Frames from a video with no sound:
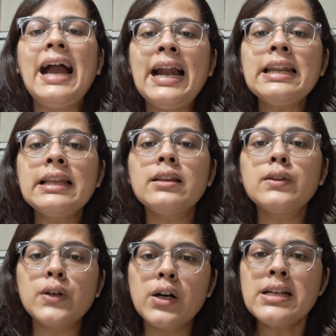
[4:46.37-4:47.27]
and in the
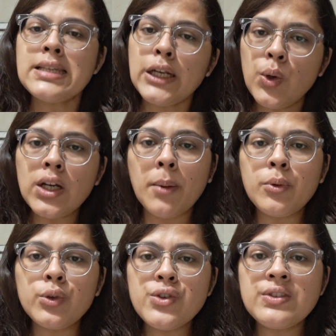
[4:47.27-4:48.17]
third set you will come
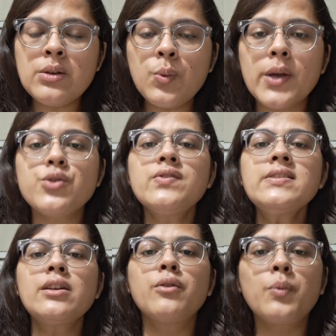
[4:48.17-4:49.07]
to these new
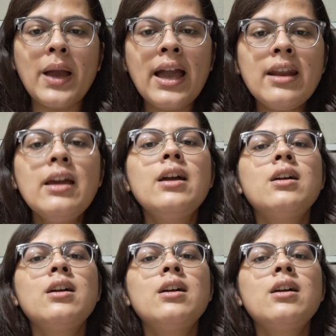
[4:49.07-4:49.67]
questions where